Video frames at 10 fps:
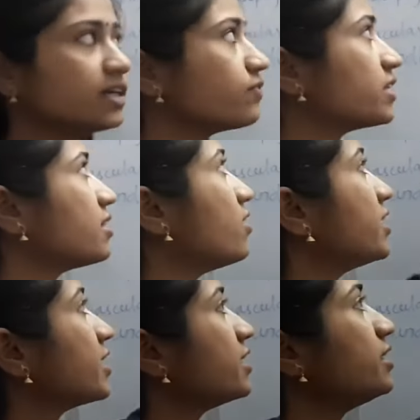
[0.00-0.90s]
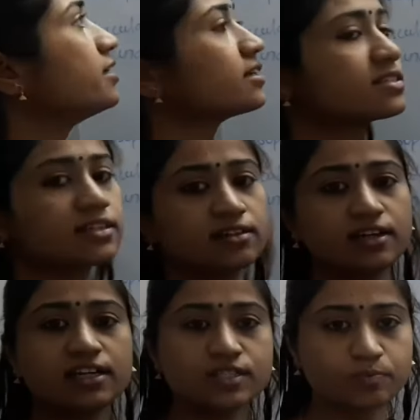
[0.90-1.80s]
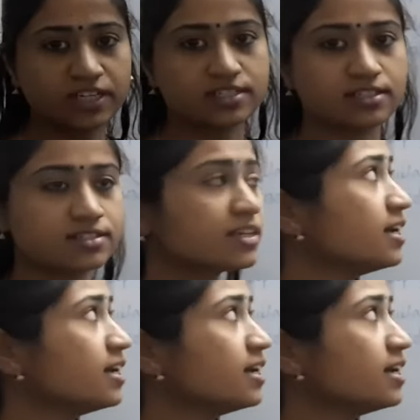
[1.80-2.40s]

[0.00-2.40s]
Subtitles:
without any intercellular spaces.